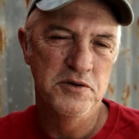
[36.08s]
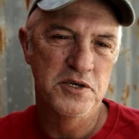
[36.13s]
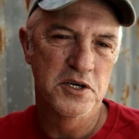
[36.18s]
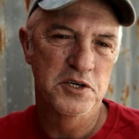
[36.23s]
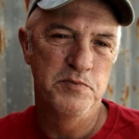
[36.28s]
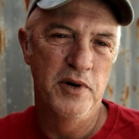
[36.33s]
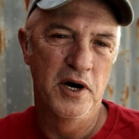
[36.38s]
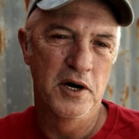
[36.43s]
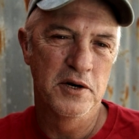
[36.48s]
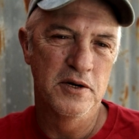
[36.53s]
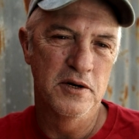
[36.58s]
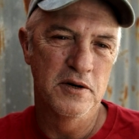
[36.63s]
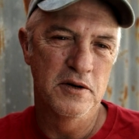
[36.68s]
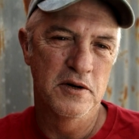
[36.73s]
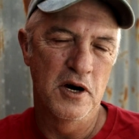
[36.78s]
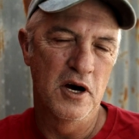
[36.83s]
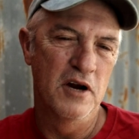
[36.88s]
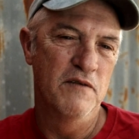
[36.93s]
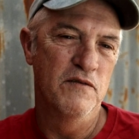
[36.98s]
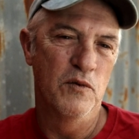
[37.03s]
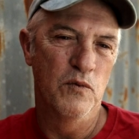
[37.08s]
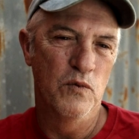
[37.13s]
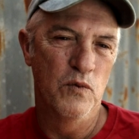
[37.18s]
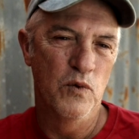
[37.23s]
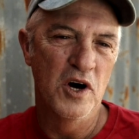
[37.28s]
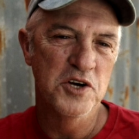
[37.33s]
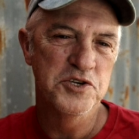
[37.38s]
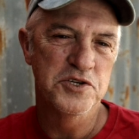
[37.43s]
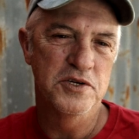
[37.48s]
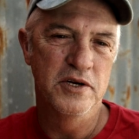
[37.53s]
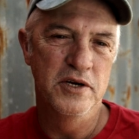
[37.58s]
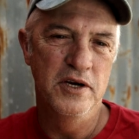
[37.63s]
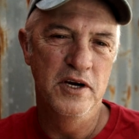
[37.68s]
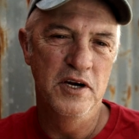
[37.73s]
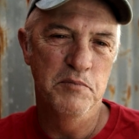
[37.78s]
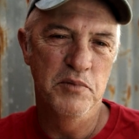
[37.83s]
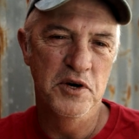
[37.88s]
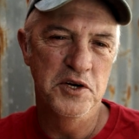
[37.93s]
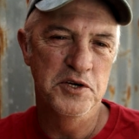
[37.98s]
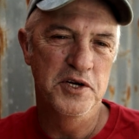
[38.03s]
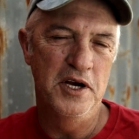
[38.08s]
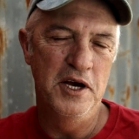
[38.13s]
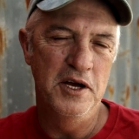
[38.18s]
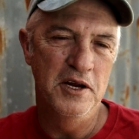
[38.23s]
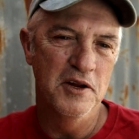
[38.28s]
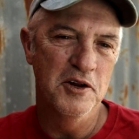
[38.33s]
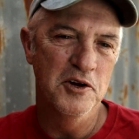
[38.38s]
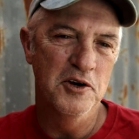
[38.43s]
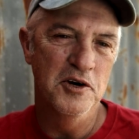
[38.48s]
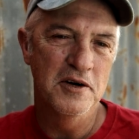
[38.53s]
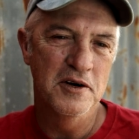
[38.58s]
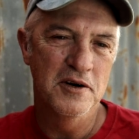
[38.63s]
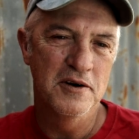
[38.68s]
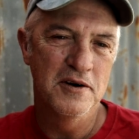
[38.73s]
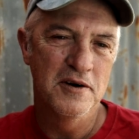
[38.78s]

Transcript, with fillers: was expecting kind of a rusty patina look.